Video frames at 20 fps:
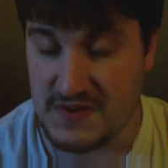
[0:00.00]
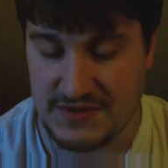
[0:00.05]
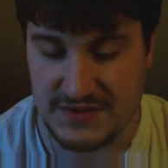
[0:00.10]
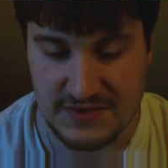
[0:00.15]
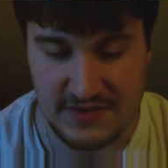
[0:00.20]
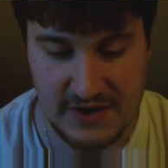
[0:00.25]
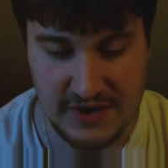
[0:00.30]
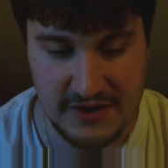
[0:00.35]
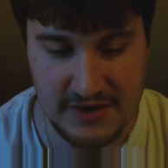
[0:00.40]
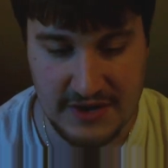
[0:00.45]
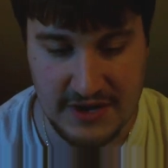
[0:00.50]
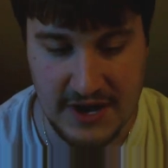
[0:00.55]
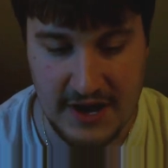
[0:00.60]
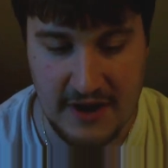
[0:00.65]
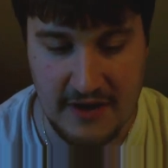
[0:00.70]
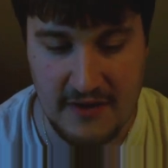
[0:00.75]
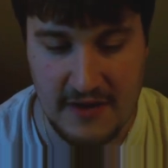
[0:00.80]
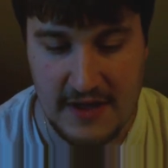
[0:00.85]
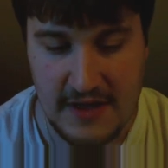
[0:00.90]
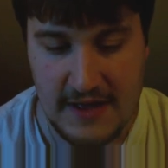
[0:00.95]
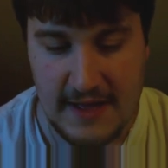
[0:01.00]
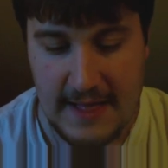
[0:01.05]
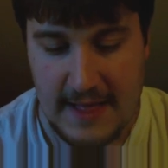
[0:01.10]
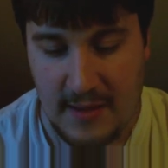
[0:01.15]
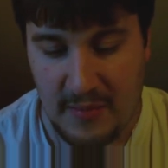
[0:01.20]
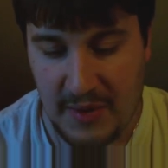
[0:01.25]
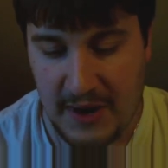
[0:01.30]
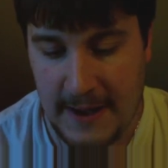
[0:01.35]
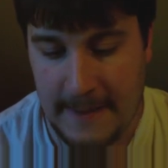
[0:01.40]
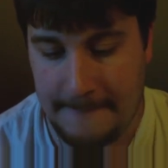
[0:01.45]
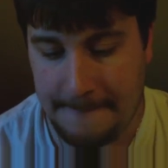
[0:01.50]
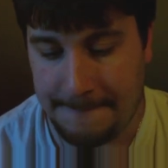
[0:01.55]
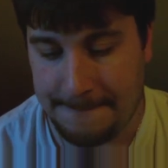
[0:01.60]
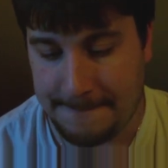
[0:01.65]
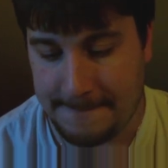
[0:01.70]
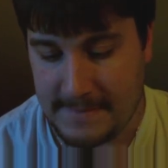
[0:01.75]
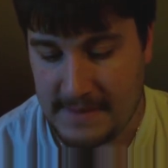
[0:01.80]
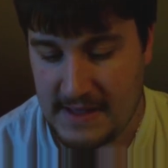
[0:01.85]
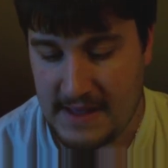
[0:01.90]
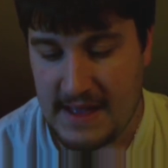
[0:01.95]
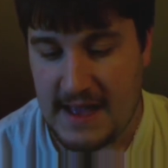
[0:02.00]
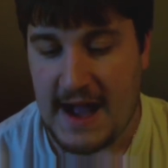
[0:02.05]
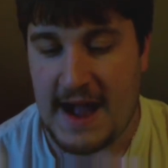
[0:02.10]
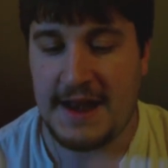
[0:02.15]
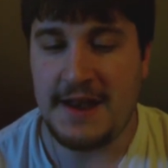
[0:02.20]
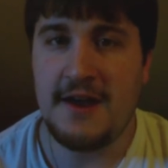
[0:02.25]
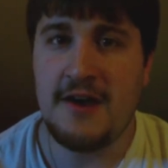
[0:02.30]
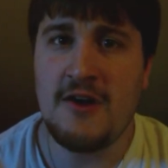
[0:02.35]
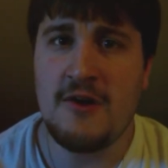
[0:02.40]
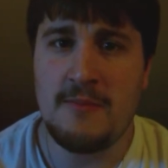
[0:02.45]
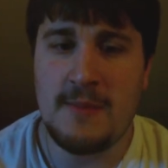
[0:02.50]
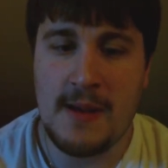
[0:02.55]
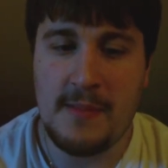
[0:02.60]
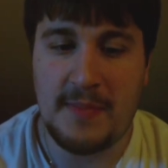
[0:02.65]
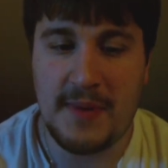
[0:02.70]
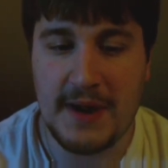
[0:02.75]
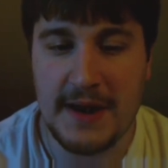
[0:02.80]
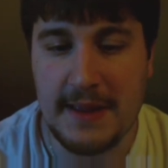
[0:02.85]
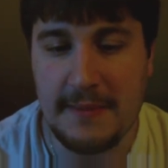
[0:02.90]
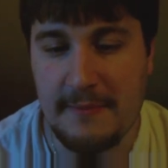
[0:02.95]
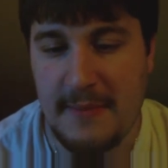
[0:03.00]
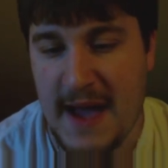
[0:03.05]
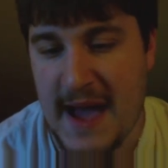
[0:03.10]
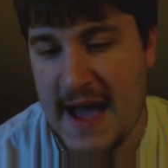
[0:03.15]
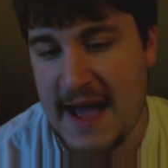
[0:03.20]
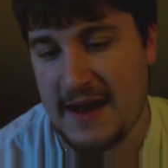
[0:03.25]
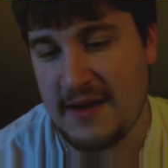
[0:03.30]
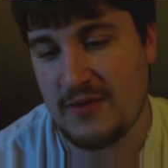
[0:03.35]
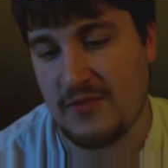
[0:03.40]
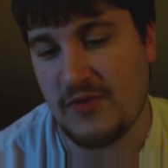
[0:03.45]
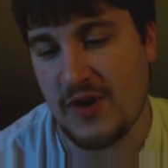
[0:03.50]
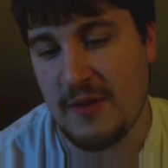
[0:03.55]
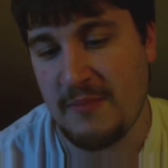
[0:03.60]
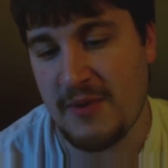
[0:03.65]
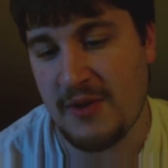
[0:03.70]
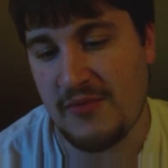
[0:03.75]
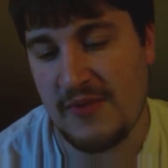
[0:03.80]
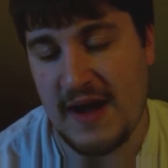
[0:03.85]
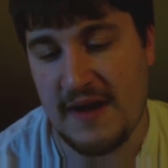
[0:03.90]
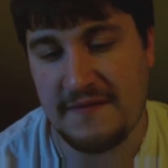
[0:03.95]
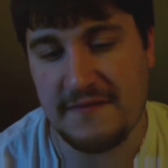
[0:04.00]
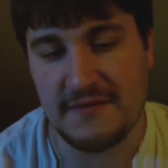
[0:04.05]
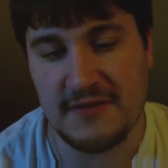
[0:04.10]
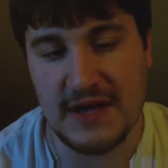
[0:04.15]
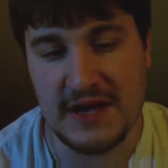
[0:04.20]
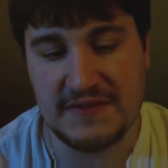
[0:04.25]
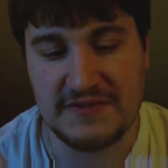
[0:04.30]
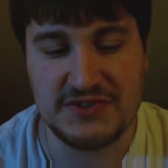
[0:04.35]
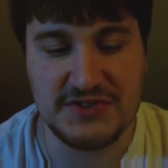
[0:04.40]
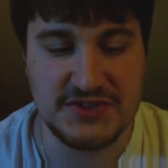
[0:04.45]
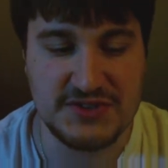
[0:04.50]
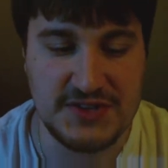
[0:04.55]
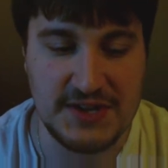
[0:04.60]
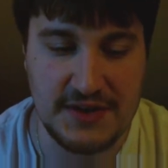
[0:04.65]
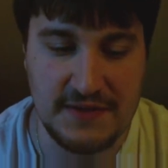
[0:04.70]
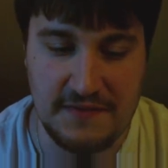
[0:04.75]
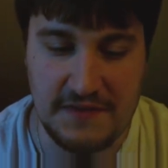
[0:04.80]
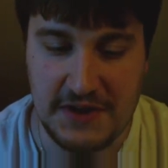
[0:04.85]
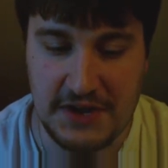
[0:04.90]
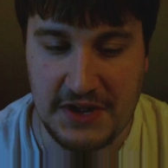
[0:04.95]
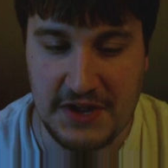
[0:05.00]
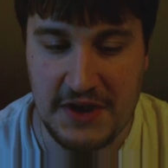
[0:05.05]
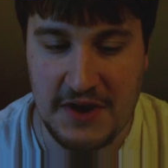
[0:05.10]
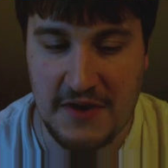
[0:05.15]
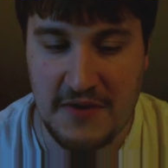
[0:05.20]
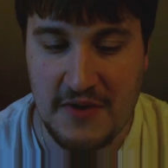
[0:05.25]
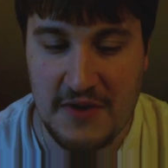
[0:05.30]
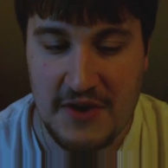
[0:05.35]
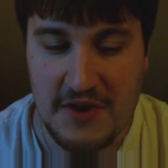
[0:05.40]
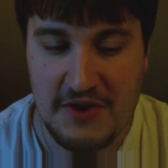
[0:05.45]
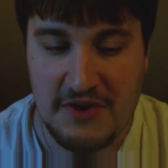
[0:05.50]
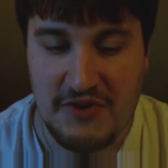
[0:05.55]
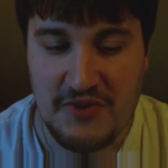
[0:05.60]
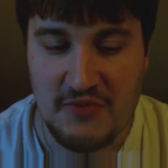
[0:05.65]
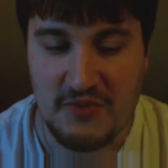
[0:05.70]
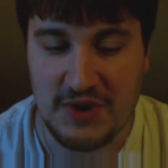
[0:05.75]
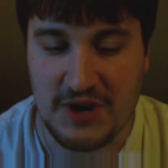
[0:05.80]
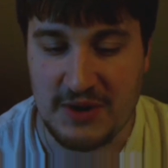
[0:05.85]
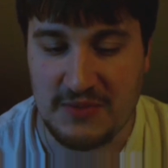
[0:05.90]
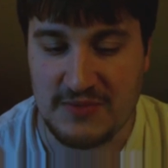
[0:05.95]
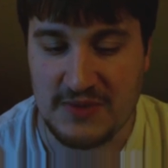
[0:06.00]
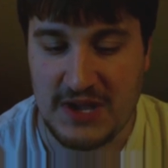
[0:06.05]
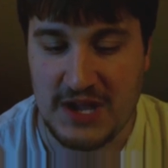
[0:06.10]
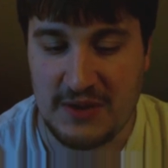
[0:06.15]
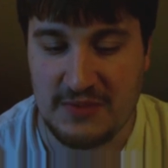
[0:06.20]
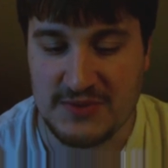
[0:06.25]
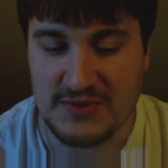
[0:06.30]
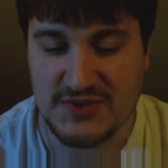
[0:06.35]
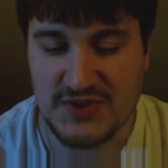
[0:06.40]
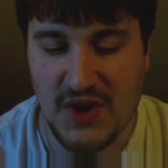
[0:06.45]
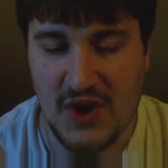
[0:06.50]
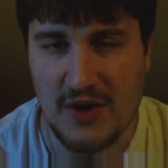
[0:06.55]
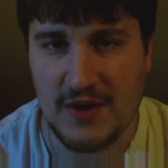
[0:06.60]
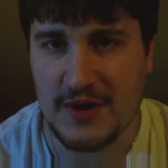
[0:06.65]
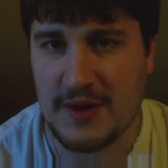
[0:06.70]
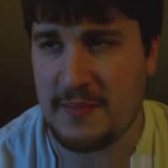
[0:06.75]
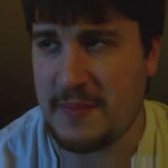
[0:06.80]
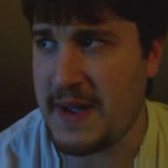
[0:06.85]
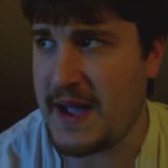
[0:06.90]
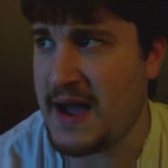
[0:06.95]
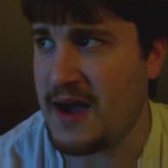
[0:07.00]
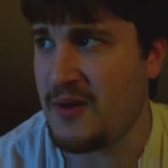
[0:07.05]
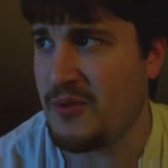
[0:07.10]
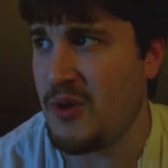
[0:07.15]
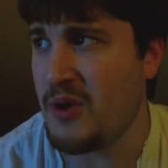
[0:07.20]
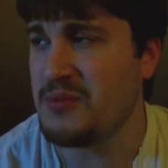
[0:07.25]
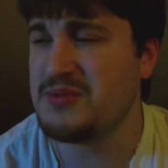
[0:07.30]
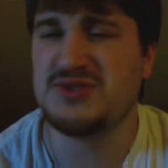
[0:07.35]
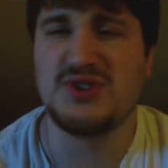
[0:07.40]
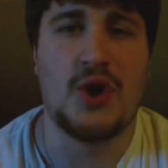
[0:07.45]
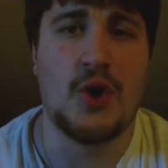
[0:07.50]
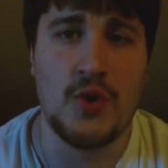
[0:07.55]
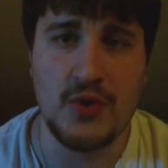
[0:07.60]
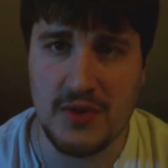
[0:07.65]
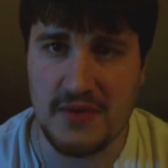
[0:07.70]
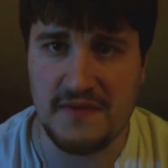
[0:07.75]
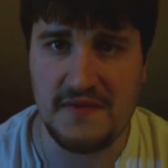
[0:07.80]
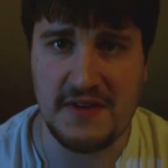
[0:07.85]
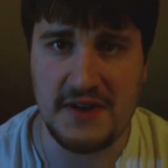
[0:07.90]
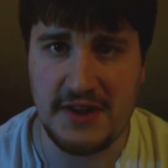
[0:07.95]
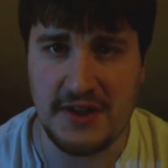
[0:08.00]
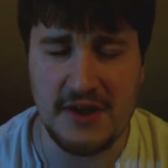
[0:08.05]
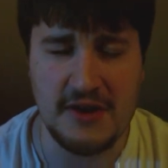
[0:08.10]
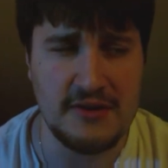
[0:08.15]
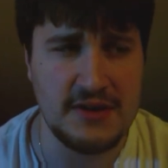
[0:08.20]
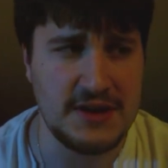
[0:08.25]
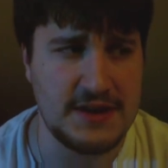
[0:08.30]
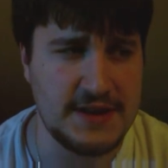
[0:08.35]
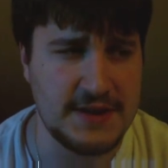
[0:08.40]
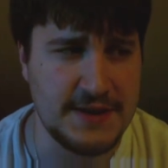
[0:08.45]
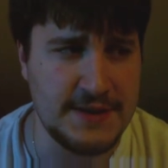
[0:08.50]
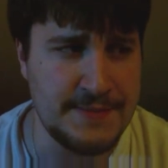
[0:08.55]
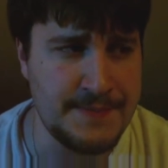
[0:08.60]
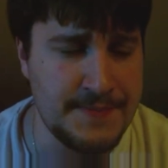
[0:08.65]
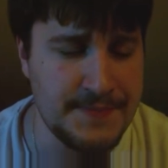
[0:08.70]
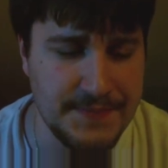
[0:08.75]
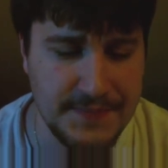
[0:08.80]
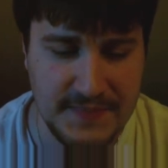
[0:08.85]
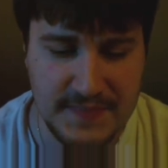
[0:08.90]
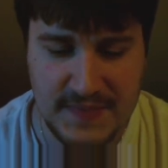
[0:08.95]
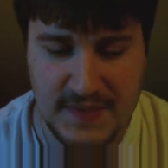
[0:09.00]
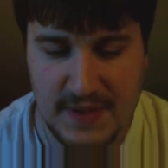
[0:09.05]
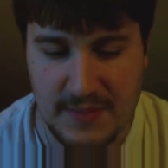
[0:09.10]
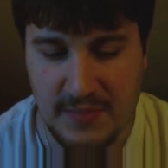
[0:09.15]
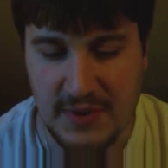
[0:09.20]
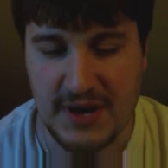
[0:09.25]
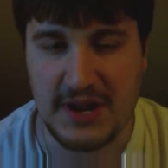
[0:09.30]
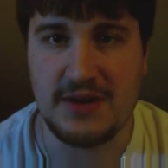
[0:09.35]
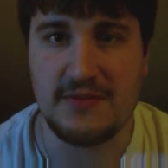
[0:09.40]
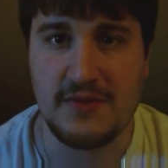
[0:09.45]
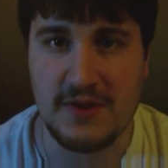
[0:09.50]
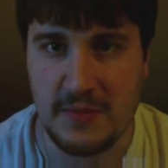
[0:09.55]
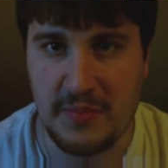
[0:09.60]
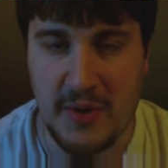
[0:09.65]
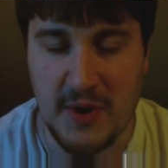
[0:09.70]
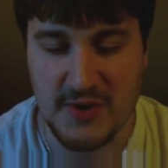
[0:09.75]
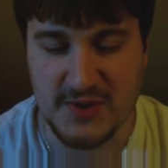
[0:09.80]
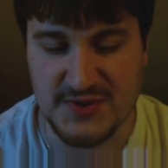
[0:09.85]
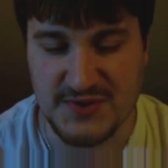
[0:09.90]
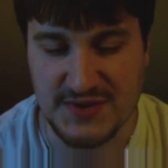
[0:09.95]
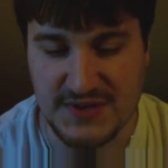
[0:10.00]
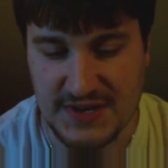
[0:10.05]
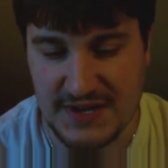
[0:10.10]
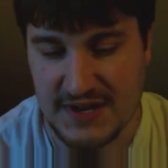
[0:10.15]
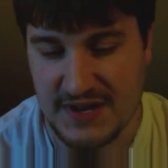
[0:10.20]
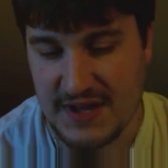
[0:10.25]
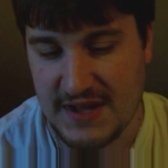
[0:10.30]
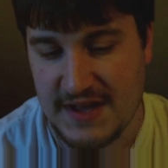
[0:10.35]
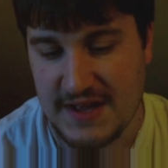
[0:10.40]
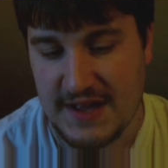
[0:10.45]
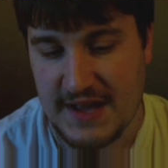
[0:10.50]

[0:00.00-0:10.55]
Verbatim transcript: So there you go, but I know my buddy Matt, Rainbow Rap for Life, just did a video when he, he was talking about, what well, was an older video he did, but he reposted it.